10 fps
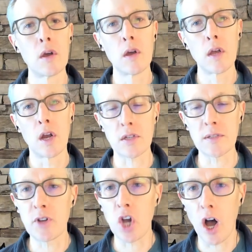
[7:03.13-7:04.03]
Here are
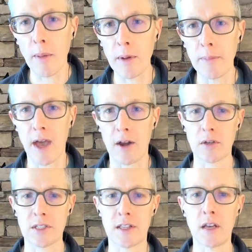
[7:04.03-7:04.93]
some common
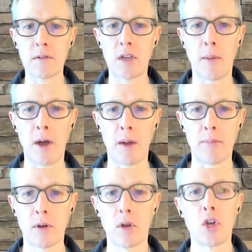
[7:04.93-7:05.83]
patterns that come up.
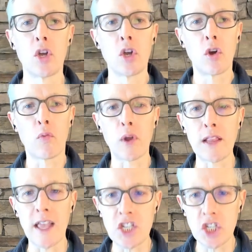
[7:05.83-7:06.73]

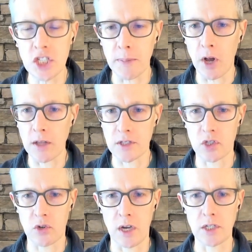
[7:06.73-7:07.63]
Relationship
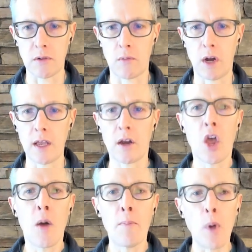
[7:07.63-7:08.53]
concentration, right?
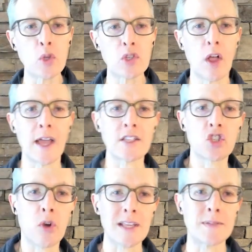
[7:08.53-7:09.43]
Most clients
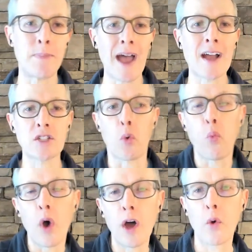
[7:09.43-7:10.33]
trace back to
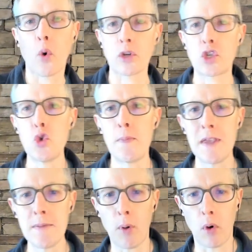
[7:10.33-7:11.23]
1 or 2
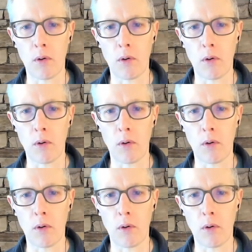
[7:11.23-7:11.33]
people.